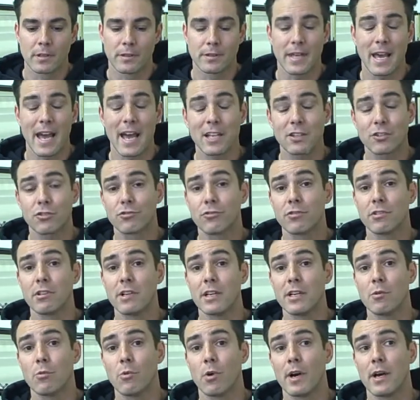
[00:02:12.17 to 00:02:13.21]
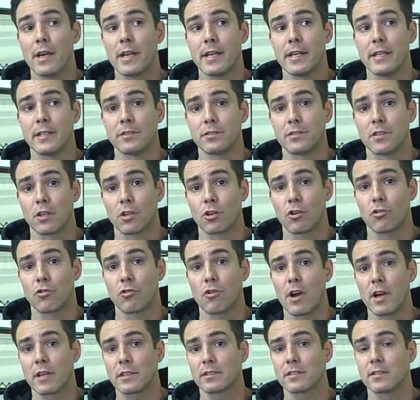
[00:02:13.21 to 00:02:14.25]
That's really what is the
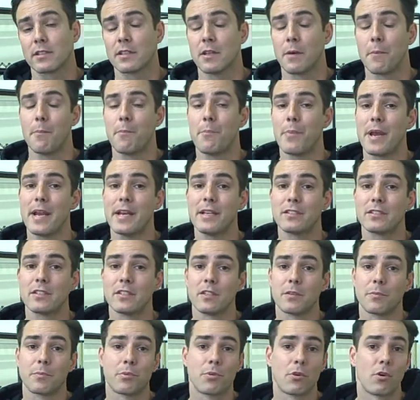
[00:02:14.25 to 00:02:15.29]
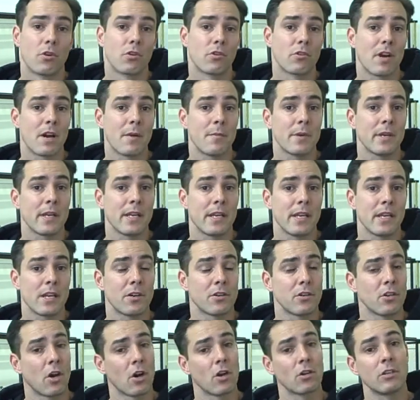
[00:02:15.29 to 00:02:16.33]
crux and the base of the programming here,
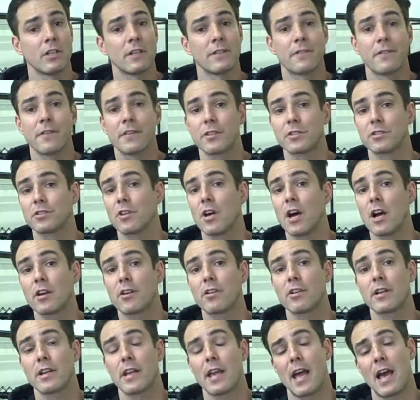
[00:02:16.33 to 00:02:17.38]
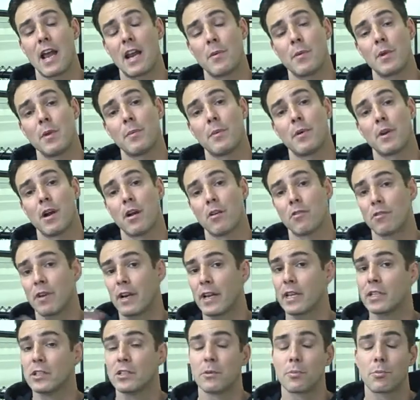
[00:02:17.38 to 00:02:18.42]
not only for the soccer academy, but our
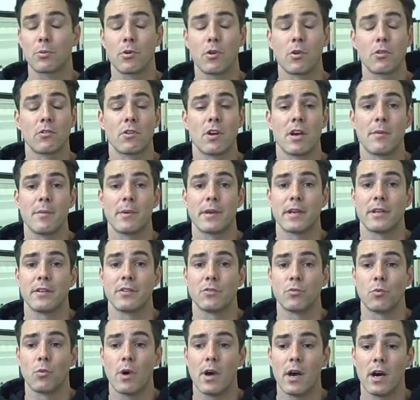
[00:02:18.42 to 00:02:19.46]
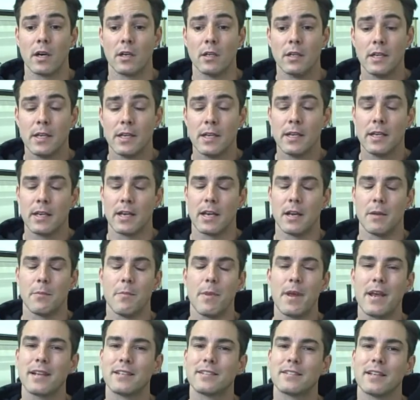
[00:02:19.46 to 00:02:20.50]
regular programming as well. And it
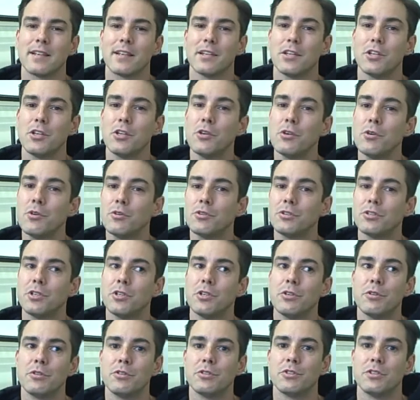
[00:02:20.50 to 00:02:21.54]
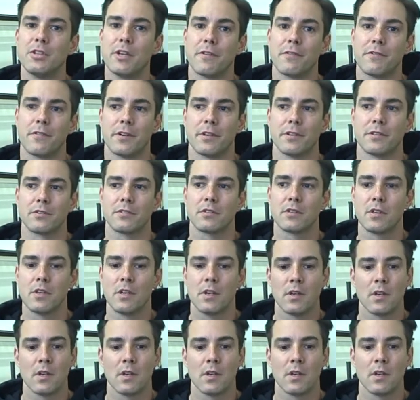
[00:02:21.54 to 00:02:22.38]
makes a huge, huge difference.